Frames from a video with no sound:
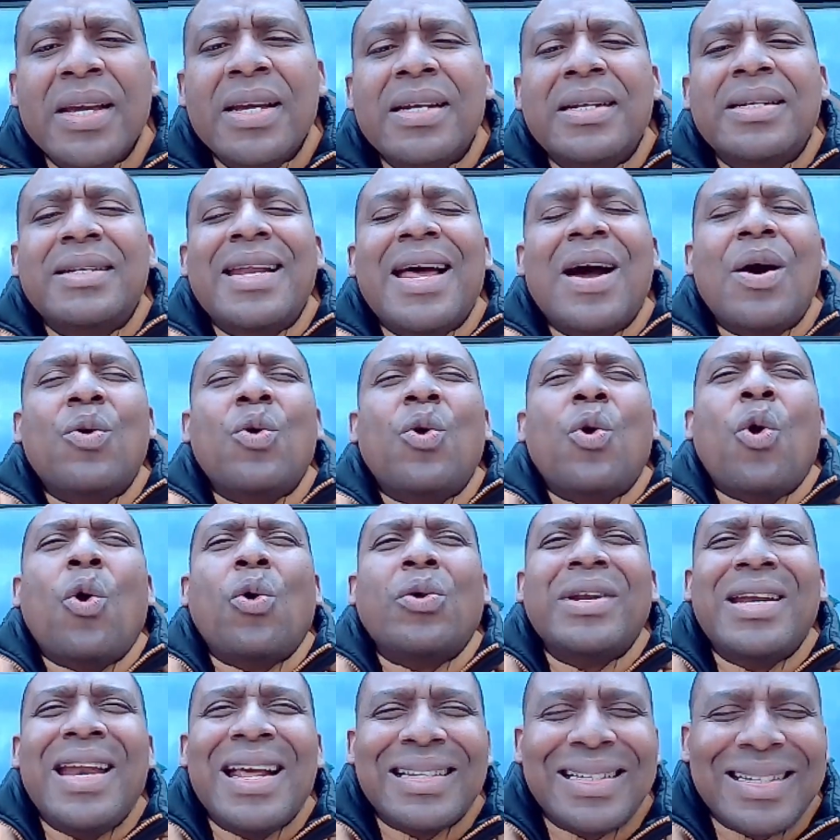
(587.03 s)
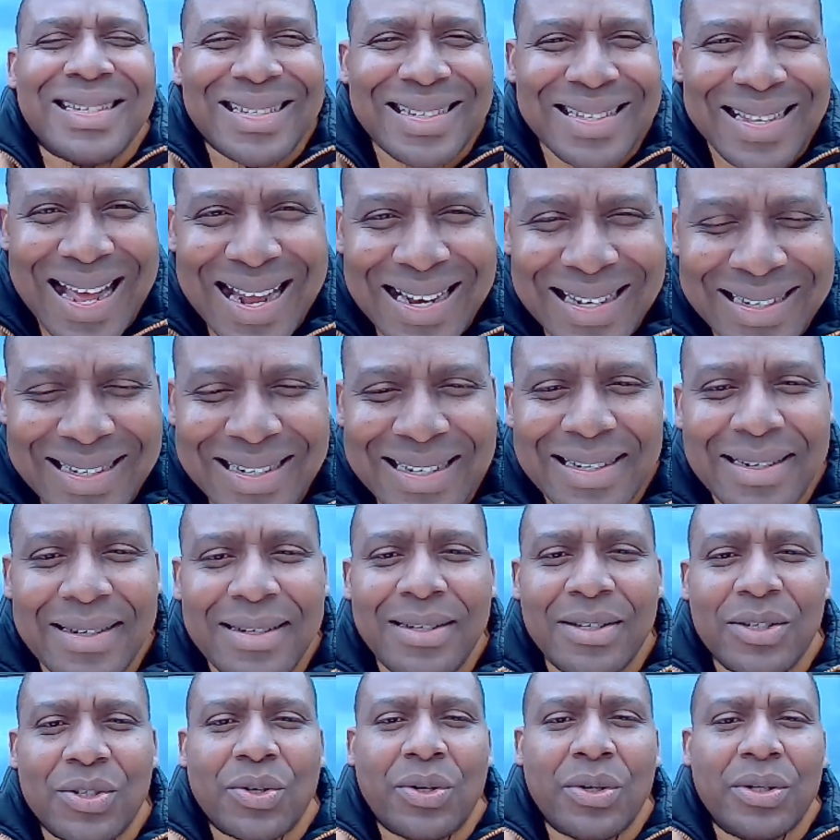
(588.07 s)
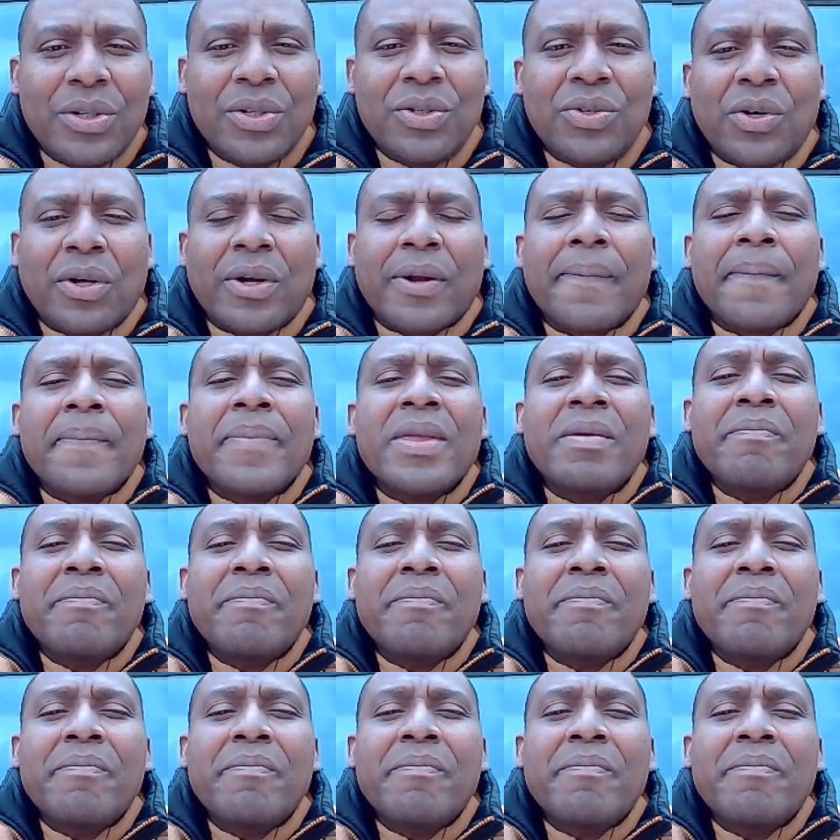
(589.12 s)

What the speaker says: Now, understanding this condition,